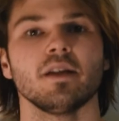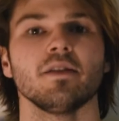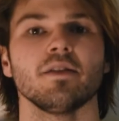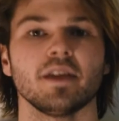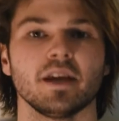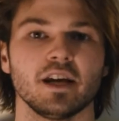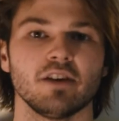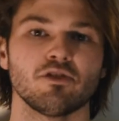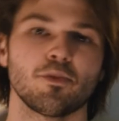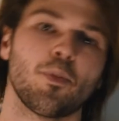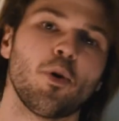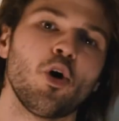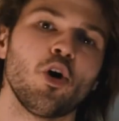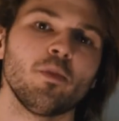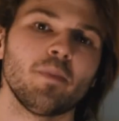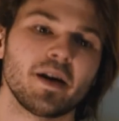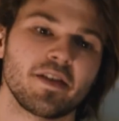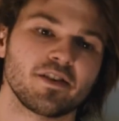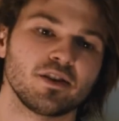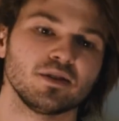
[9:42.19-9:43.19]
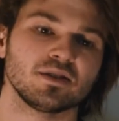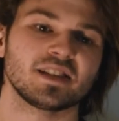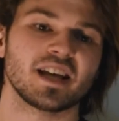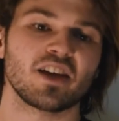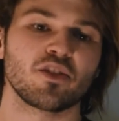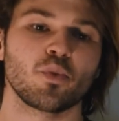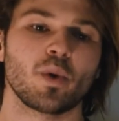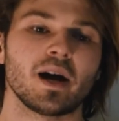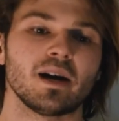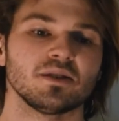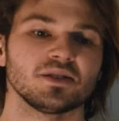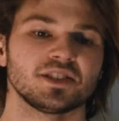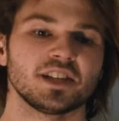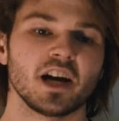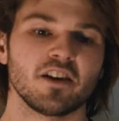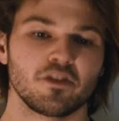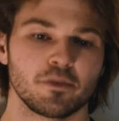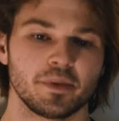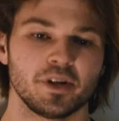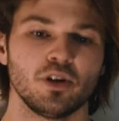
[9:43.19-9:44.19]
The report by the New South Wales
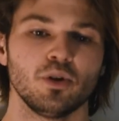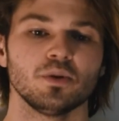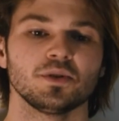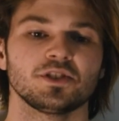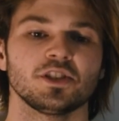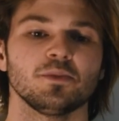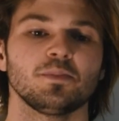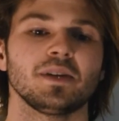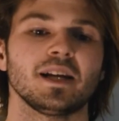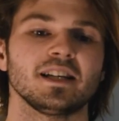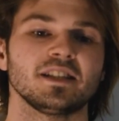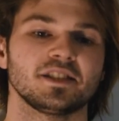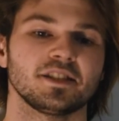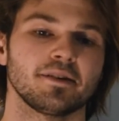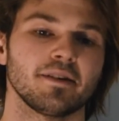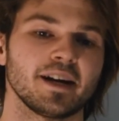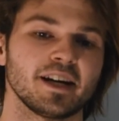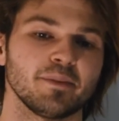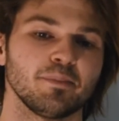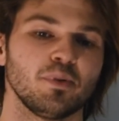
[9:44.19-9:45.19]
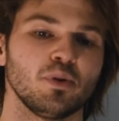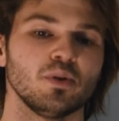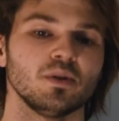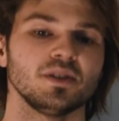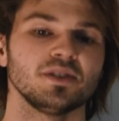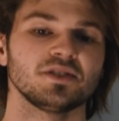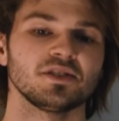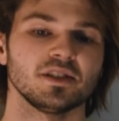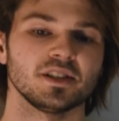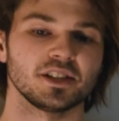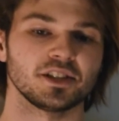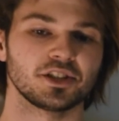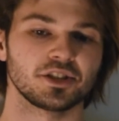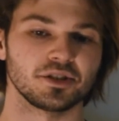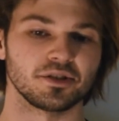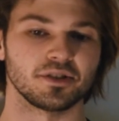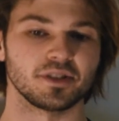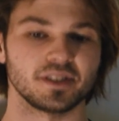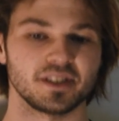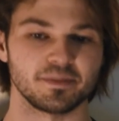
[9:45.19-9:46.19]
government also placed a great importance on
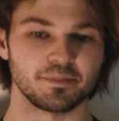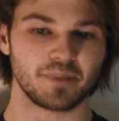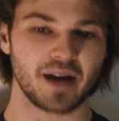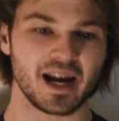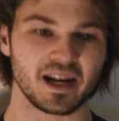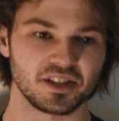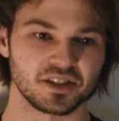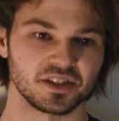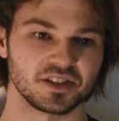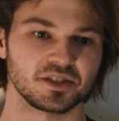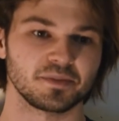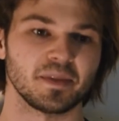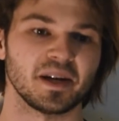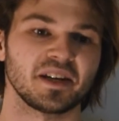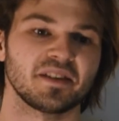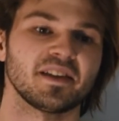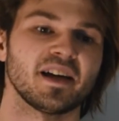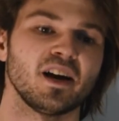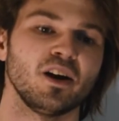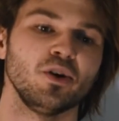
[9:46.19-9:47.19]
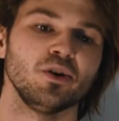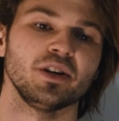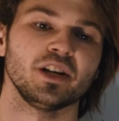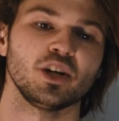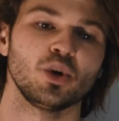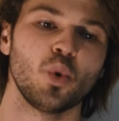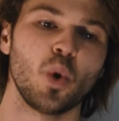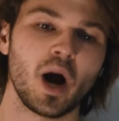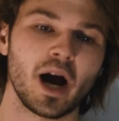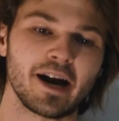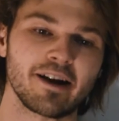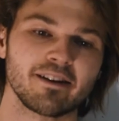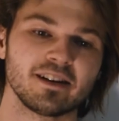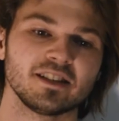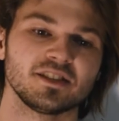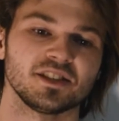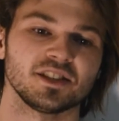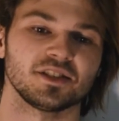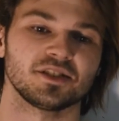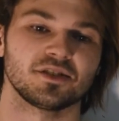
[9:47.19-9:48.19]
ensuring that patients make their own
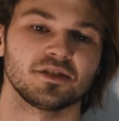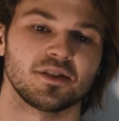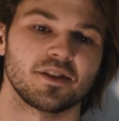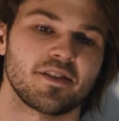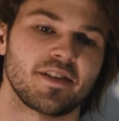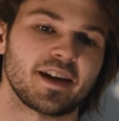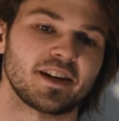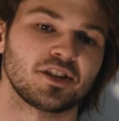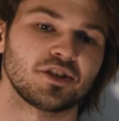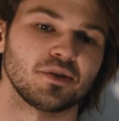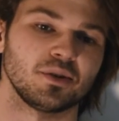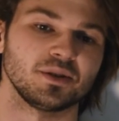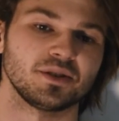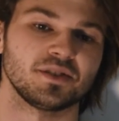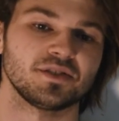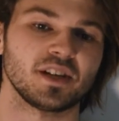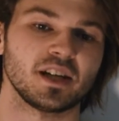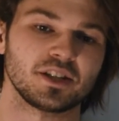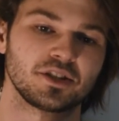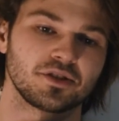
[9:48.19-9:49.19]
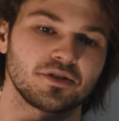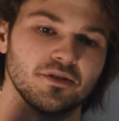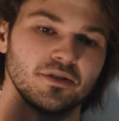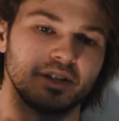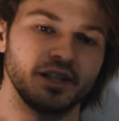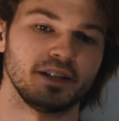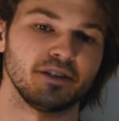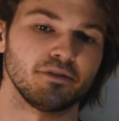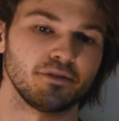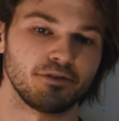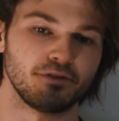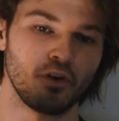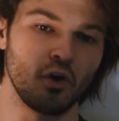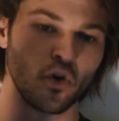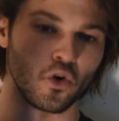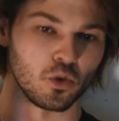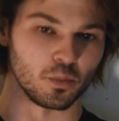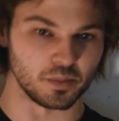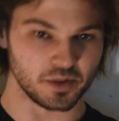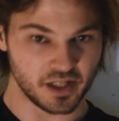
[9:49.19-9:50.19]
inquiries and ensure that their choices are truly
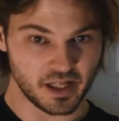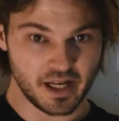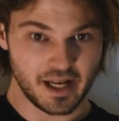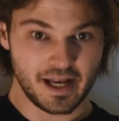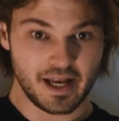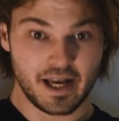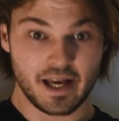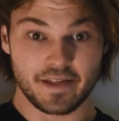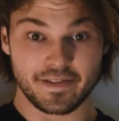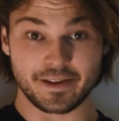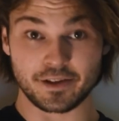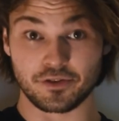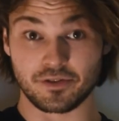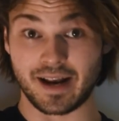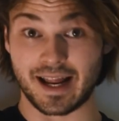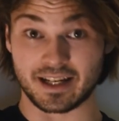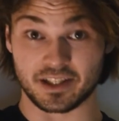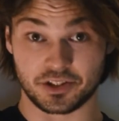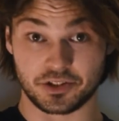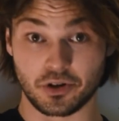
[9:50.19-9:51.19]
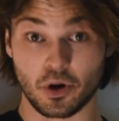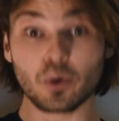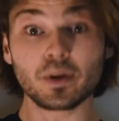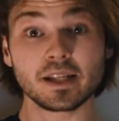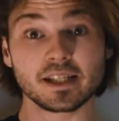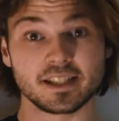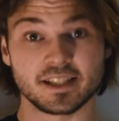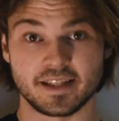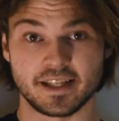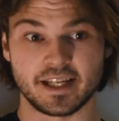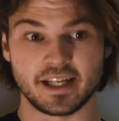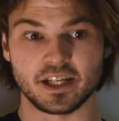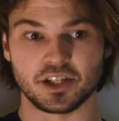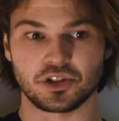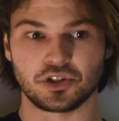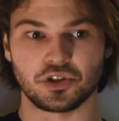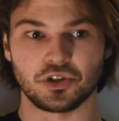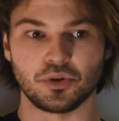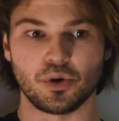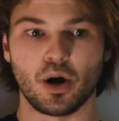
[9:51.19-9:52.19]
informed. This relates strongly to the
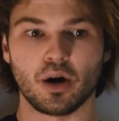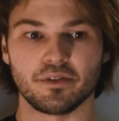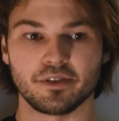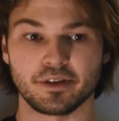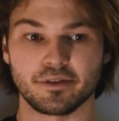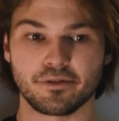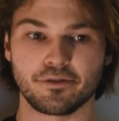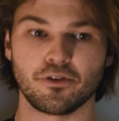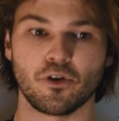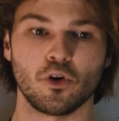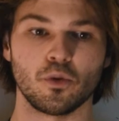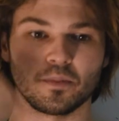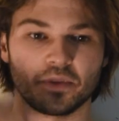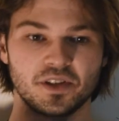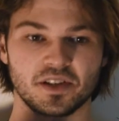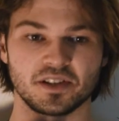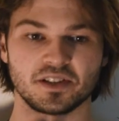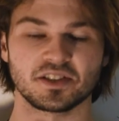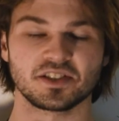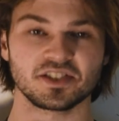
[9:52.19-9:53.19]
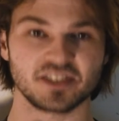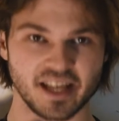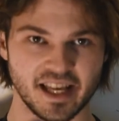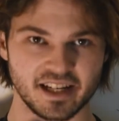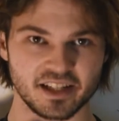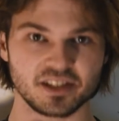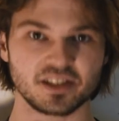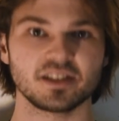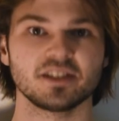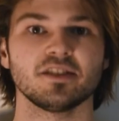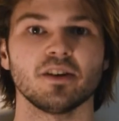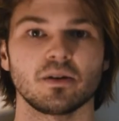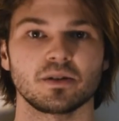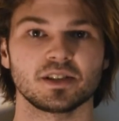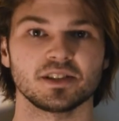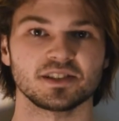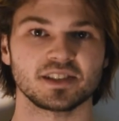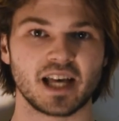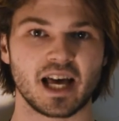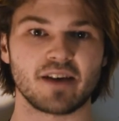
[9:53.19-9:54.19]
issue of informed consent.
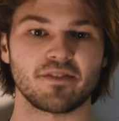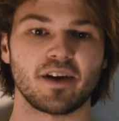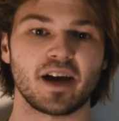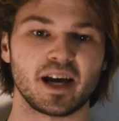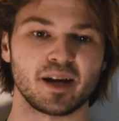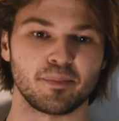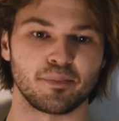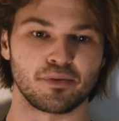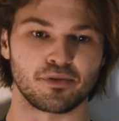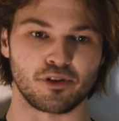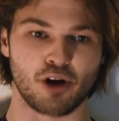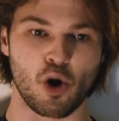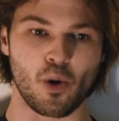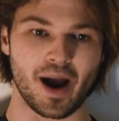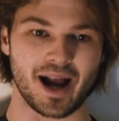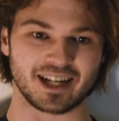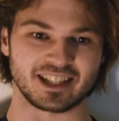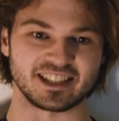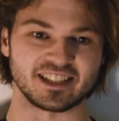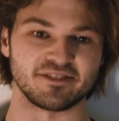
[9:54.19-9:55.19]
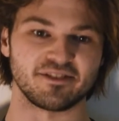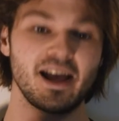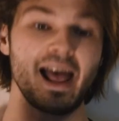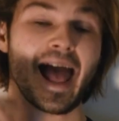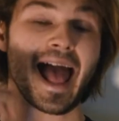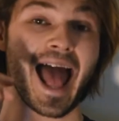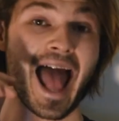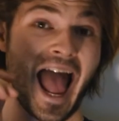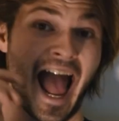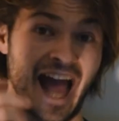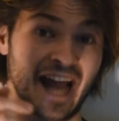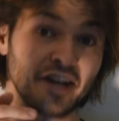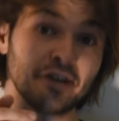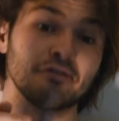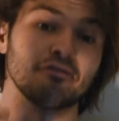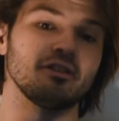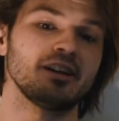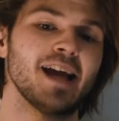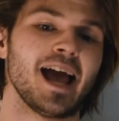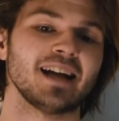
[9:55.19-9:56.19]
Doctors have a proactive and a
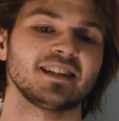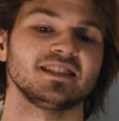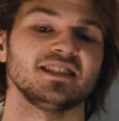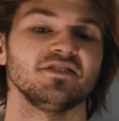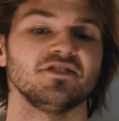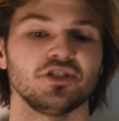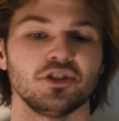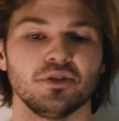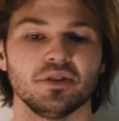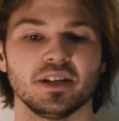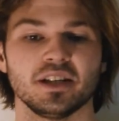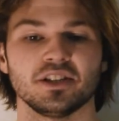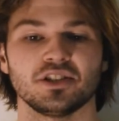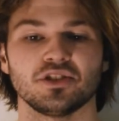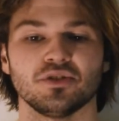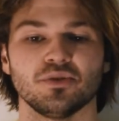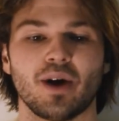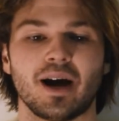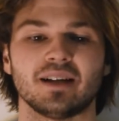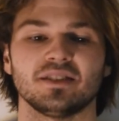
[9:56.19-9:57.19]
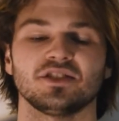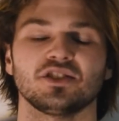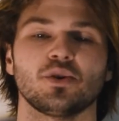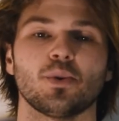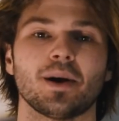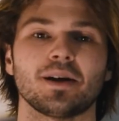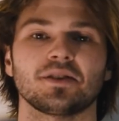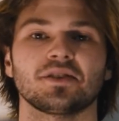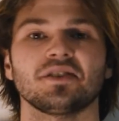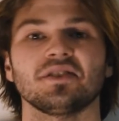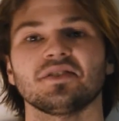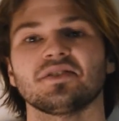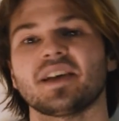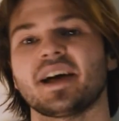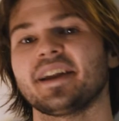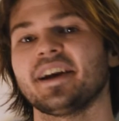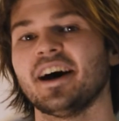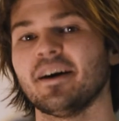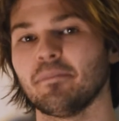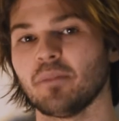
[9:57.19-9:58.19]
reactive duty to answer questions
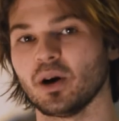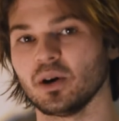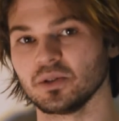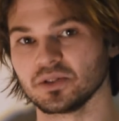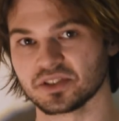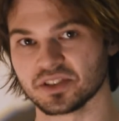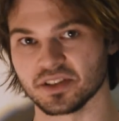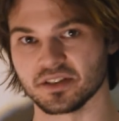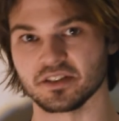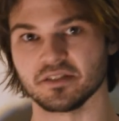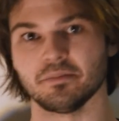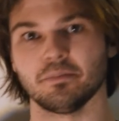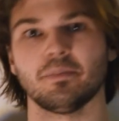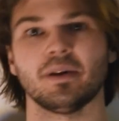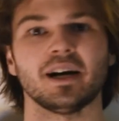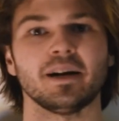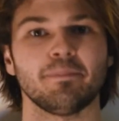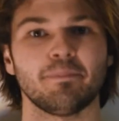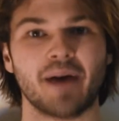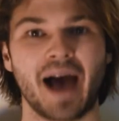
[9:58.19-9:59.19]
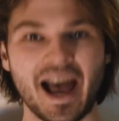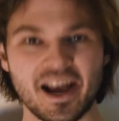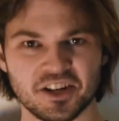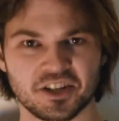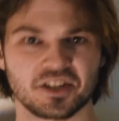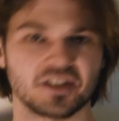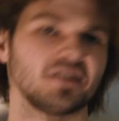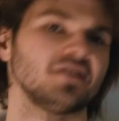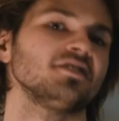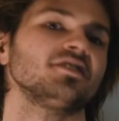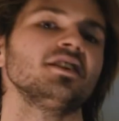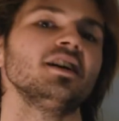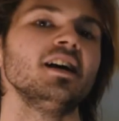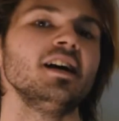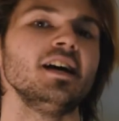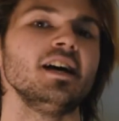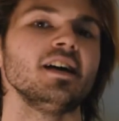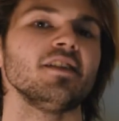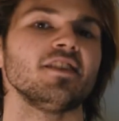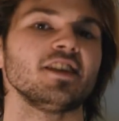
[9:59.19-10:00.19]
that are posed to them by patients.
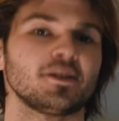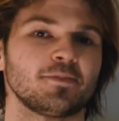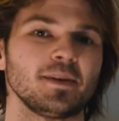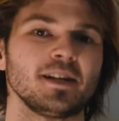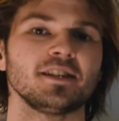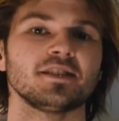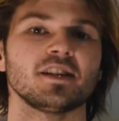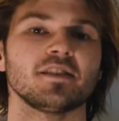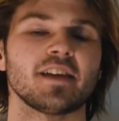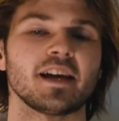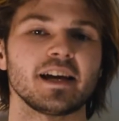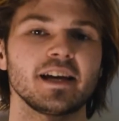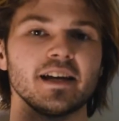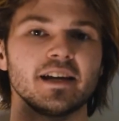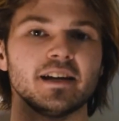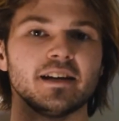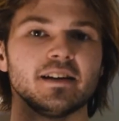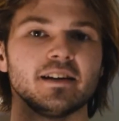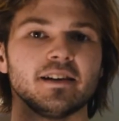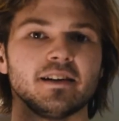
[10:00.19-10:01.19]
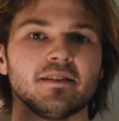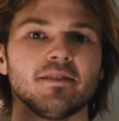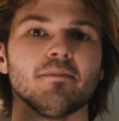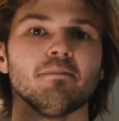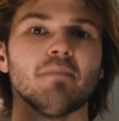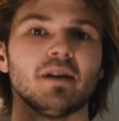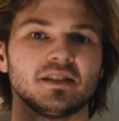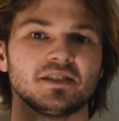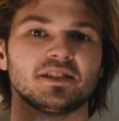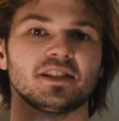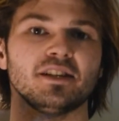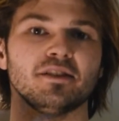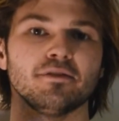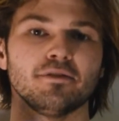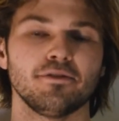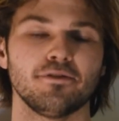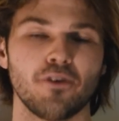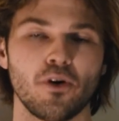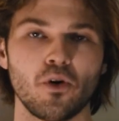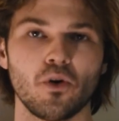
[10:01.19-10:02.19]
This means that they must
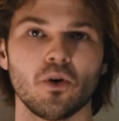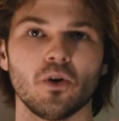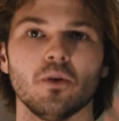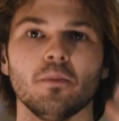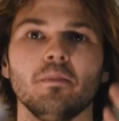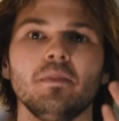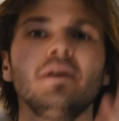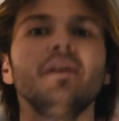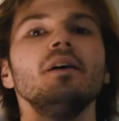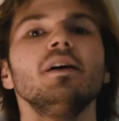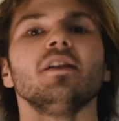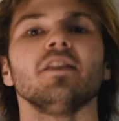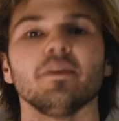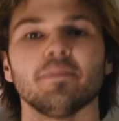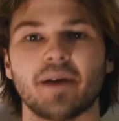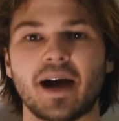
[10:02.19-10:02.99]
inform the